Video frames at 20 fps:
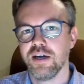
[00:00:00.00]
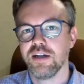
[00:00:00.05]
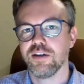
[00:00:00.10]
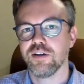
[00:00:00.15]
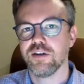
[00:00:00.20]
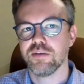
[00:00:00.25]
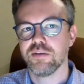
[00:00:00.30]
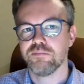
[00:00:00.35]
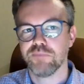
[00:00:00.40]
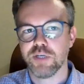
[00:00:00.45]

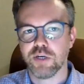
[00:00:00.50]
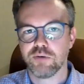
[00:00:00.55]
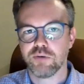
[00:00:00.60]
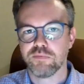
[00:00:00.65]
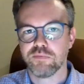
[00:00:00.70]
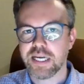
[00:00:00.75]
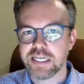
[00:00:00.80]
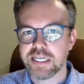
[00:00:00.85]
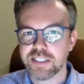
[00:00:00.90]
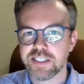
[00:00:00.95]
you know
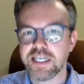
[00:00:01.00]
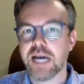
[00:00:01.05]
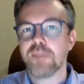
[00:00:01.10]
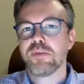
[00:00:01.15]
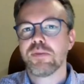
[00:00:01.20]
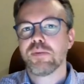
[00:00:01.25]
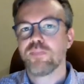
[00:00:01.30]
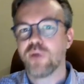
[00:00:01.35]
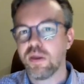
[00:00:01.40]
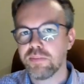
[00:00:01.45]
we can
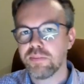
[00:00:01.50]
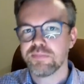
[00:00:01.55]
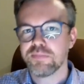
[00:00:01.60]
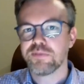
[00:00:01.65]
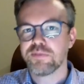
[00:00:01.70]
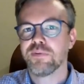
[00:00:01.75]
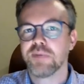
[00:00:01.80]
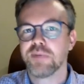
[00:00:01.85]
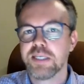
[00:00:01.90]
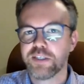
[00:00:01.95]
sample problems
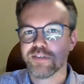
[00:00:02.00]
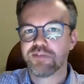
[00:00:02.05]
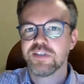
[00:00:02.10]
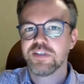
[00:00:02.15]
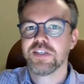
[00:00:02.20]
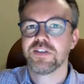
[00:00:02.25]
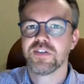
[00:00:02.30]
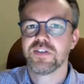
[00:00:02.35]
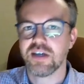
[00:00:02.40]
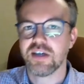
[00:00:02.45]
from each of
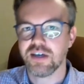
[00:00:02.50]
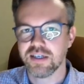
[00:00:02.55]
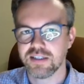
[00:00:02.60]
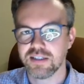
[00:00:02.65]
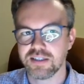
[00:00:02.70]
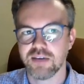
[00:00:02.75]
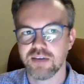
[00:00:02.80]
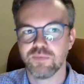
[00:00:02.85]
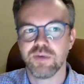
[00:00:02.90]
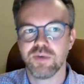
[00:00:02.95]
these
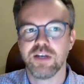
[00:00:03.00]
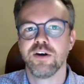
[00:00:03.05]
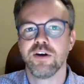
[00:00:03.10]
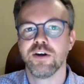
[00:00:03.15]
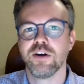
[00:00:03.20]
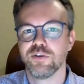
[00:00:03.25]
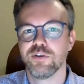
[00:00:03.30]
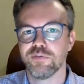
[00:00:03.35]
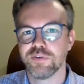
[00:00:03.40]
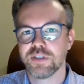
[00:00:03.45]
tasks and we
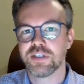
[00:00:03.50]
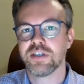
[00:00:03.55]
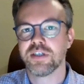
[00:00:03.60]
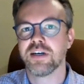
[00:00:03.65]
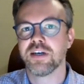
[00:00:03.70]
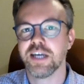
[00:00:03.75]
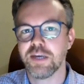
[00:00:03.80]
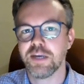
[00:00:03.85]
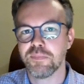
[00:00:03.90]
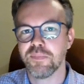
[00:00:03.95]
learn over
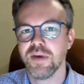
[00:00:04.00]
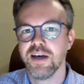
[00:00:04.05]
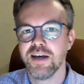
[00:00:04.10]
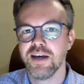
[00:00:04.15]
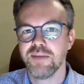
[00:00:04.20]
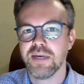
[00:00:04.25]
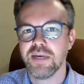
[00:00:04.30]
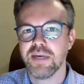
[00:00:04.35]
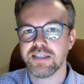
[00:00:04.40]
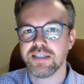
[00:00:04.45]
time
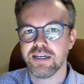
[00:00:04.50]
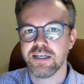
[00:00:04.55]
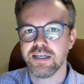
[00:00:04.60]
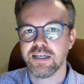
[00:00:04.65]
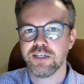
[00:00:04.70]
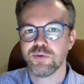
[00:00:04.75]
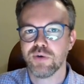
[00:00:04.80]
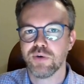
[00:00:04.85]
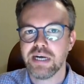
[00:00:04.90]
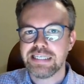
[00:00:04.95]
basically
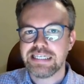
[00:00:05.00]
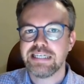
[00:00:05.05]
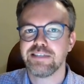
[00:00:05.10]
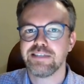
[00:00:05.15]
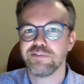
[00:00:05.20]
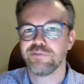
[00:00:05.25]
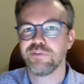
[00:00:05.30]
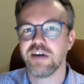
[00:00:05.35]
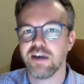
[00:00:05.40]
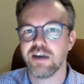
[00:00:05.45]
to
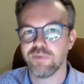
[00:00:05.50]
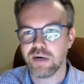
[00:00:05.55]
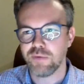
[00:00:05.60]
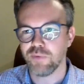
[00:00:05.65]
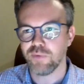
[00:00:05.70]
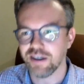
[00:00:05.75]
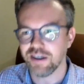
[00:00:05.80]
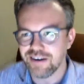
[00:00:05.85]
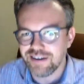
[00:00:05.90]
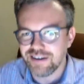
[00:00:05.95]
identify when
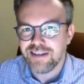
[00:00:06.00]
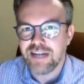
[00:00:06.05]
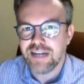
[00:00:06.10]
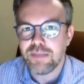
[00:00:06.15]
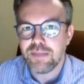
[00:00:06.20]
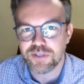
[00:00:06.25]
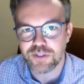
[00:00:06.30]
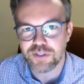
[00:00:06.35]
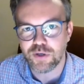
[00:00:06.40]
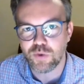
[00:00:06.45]
we are on an
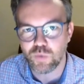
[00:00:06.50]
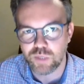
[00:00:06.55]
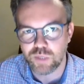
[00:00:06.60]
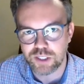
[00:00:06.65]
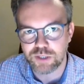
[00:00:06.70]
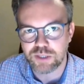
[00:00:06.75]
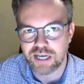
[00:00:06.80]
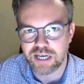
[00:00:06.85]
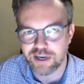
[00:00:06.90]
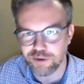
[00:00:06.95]
episode
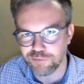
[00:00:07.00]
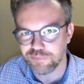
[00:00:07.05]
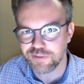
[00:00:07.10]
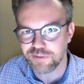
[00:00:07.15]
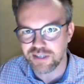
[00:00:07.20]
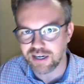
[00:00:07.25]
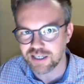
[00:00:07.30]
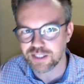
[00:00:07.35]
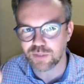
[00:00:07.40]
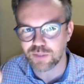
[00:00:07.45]
which kind of
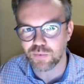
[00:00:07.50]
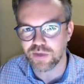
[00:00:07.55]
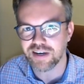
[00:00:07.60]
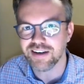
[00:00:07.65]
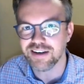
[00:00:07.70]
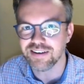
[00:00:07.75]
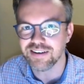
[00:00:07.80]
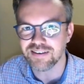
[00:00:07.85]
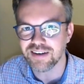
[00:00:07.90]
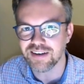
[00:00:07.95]
task we're
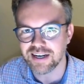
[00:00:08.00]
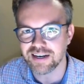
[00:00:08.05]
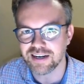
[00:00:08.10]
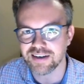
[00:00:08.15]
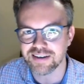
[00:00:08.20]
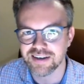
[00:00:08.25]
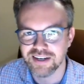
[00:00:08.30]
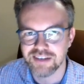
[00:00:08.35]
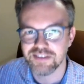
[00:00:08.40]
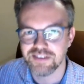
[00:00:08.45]
in
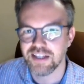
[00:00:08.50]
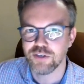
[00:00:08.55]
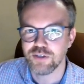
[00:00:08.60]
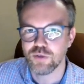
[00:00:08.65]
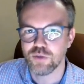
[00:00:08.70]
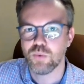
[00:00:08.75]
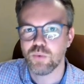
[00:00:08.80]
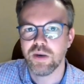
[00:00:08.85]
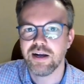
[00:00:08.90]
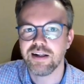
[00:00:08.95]
and then
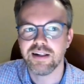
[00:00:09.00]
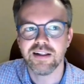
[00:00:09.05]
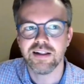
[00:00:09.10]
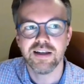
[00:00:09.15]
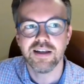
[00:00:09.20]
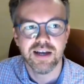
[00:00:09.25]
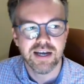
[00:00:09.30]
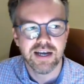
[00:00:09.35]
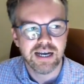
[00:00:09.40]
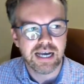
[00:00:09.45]
do well
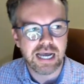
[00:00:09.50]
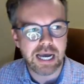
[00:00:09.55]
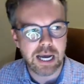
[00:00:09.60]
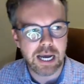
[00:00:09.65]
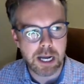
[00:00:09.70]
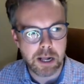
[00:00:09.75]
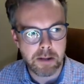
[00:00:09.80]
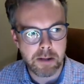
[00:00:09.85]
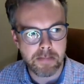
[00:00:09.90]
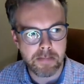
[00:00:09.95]

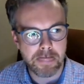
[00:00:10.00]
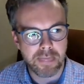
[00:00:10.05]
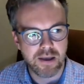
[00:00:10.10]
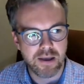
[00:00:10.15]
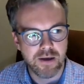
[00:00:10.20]
um,